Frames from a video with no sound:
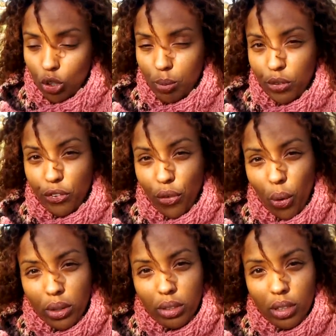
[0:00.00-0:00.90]
To be
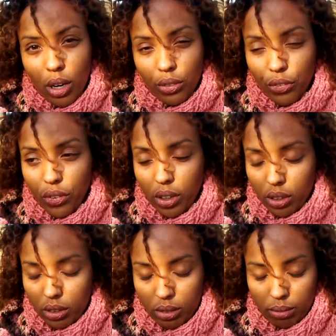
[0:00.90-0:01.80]
focusing on
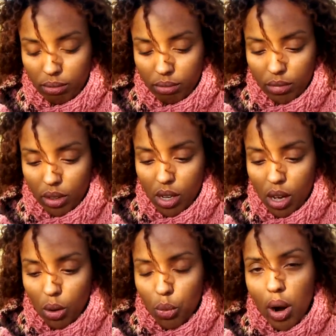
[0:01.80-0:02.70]
fear.
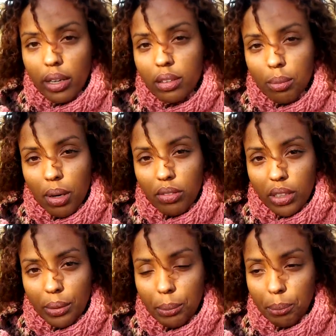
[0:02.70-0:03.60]
Rise
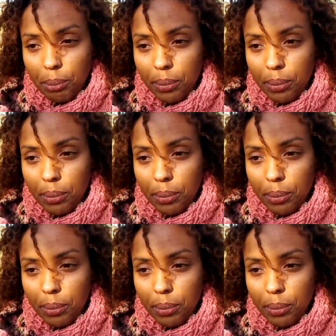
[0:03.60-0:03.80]
above it.